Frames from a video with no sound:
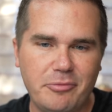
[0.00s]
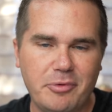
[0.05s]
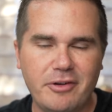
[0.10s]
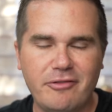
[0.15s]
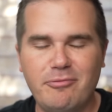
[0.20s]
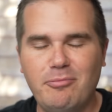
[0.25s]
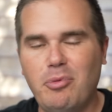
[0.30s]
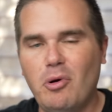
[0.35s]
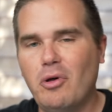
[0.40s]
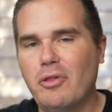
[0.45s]
but
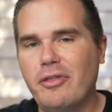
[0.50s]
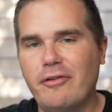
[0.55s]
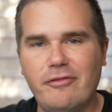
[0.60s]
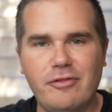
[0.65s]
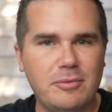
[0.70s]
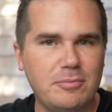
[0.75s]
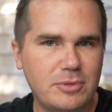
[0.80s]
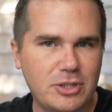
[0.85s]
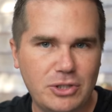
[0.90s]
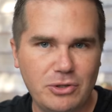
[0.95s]
if both of
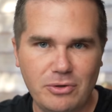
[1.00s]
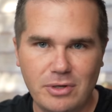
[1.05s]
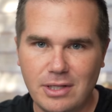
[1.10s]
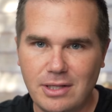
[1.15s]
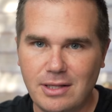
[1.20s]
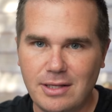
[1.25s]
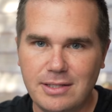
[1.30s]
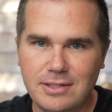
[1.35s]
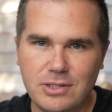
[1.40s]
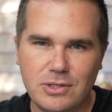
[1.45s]
them shoot at
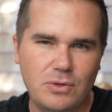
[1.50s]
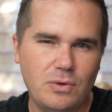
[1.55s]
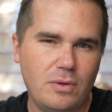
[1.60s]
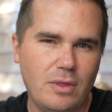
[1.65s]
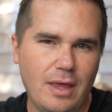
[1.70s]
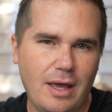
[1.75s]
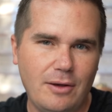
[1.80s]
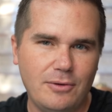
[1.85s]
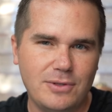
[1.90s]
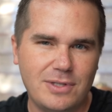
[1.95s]
least
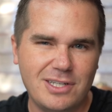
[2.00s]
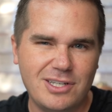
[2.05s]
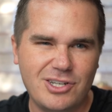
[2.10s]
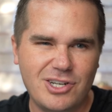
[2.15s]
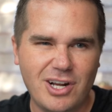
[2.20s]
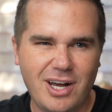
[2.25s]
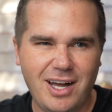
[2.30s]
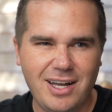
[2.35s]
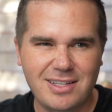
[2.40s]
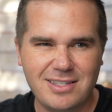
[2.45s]
2,000
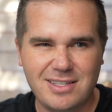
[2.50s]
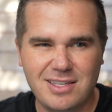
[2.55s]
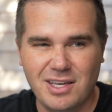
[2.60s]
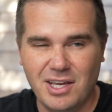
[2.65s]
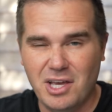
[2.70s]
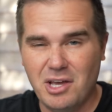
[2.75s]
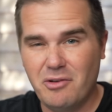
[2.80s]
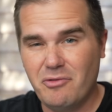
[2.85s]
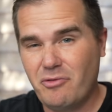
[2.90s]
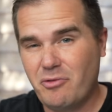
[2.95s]
shots,
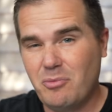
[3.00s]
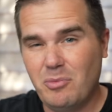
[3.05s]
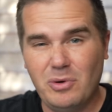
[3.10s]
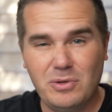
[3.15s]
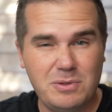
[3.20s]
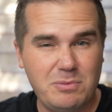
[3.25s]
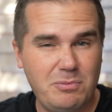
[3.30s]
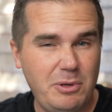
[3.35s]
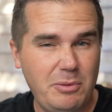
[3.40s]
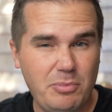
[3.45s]
for
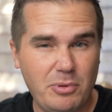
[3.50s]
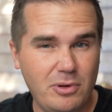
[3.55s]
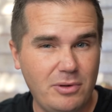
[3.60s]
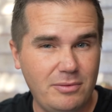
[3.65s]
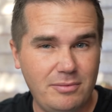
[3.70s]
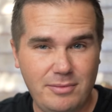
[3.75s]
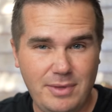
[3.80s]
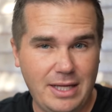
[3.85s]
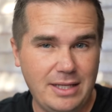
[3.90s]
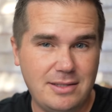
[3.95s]
most
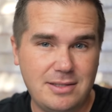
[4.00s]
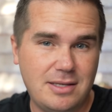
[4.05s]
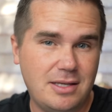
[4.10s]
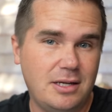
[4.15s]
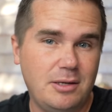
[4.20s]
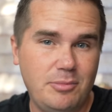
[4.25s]
people, that's